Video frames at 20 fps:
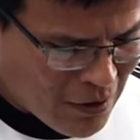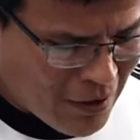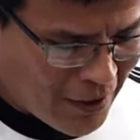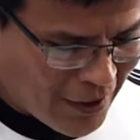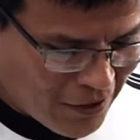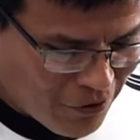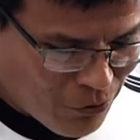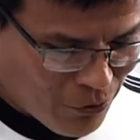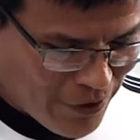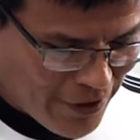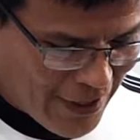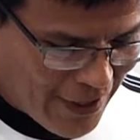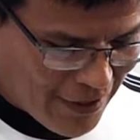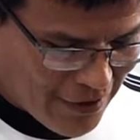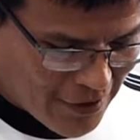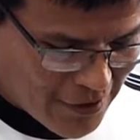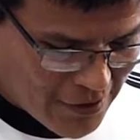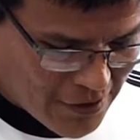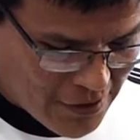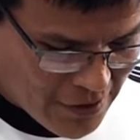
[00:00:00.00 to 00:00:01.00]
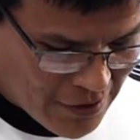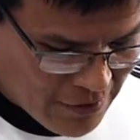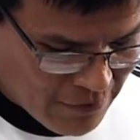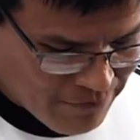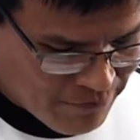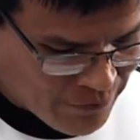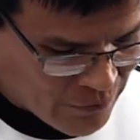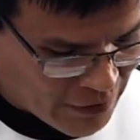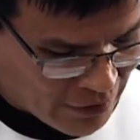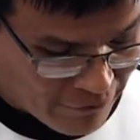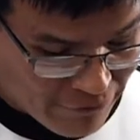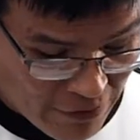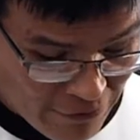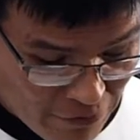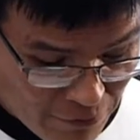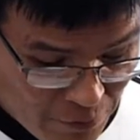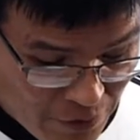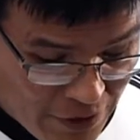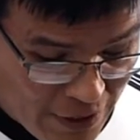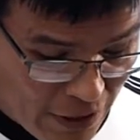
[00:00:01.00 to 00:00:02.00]
I know where that is. I've
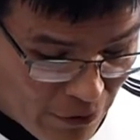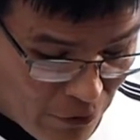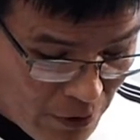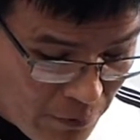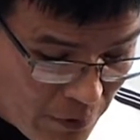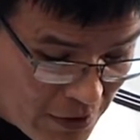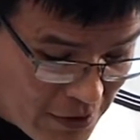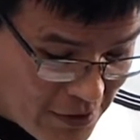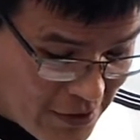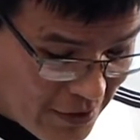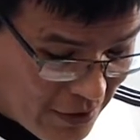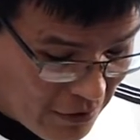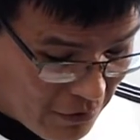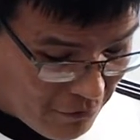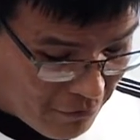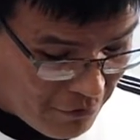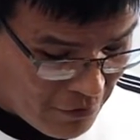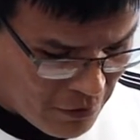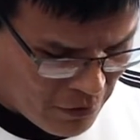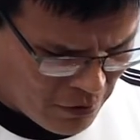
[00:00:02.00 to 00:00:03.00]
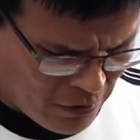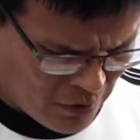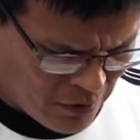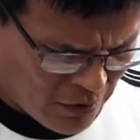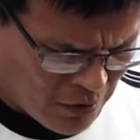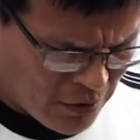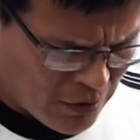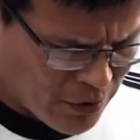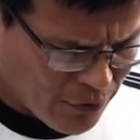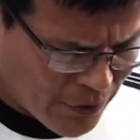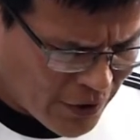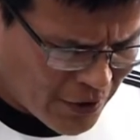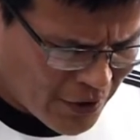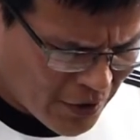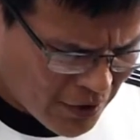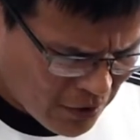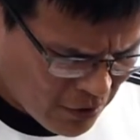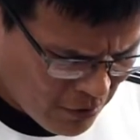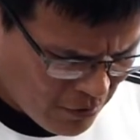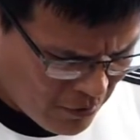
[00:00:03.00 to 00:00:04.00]
never been that way myself. You
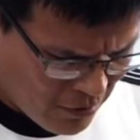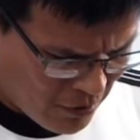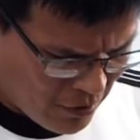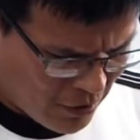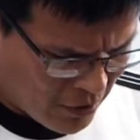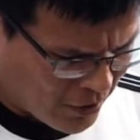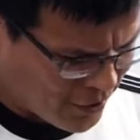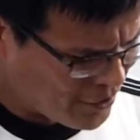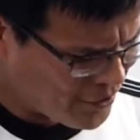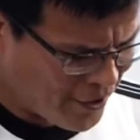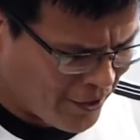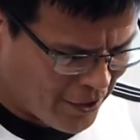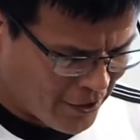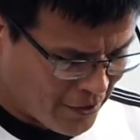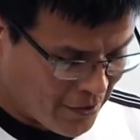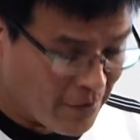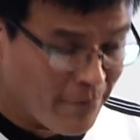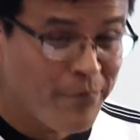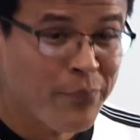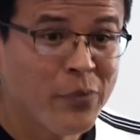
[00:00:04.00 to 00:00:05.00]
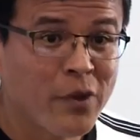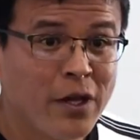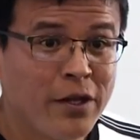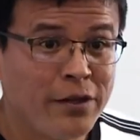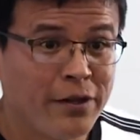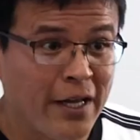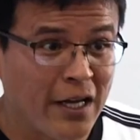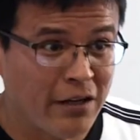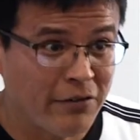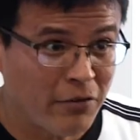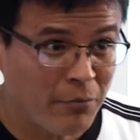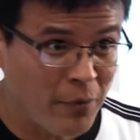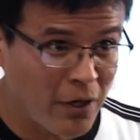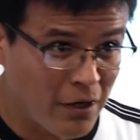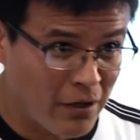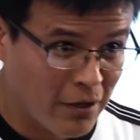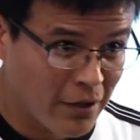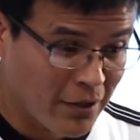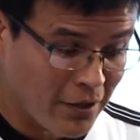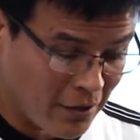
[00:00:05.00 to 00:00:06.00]
Indian? No, Native
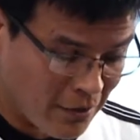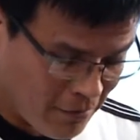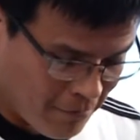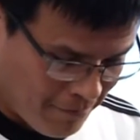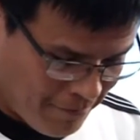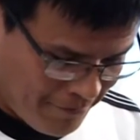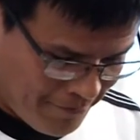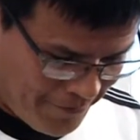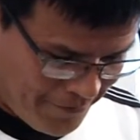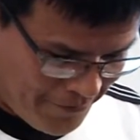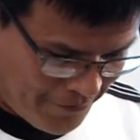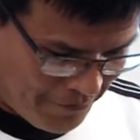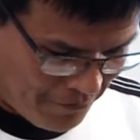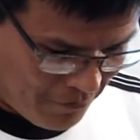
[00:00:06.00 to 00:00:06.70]
American.